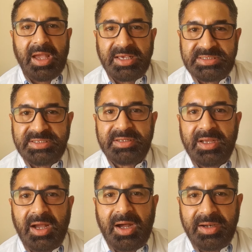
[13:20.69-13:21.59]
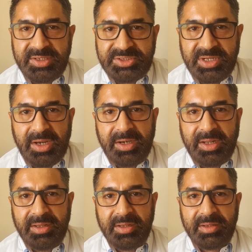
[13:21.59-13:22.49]
as in
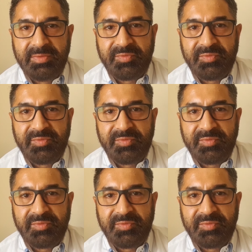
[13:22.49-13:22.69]
understanding,